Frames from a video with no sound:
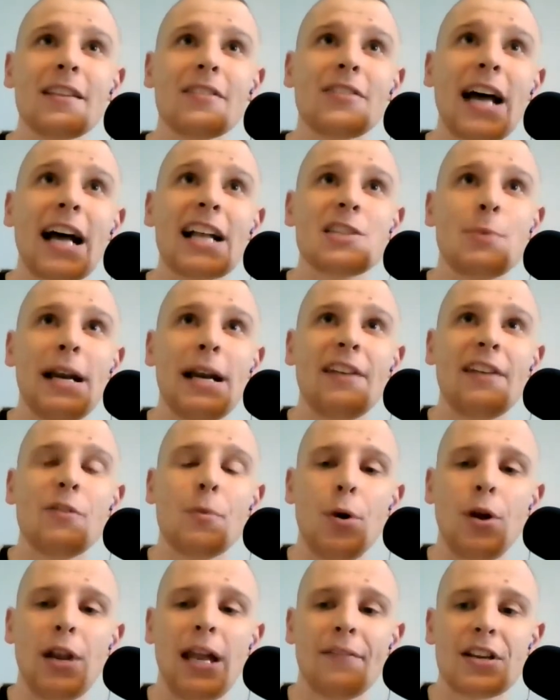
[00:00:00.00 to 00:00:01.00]
that's where
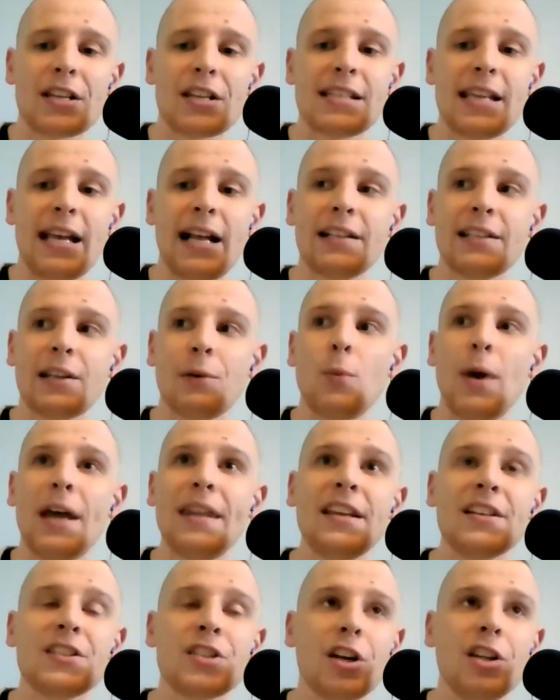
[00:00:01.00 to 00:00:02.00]
Liverpool have excelled. And when
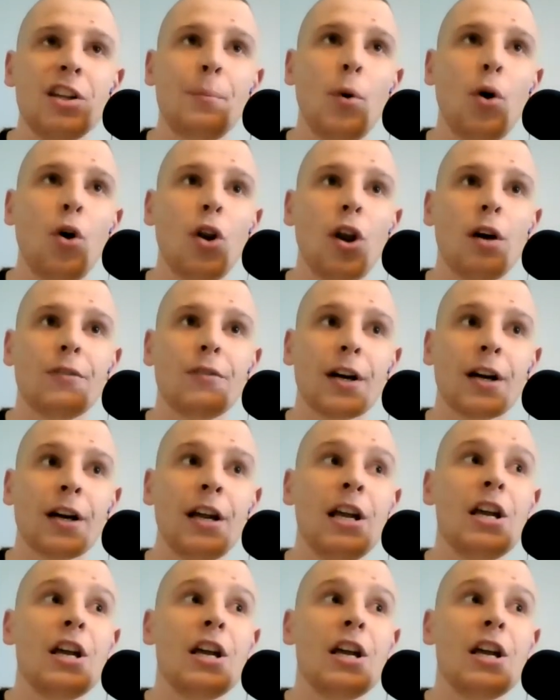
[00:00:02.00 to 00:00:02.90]
they turn the ball over,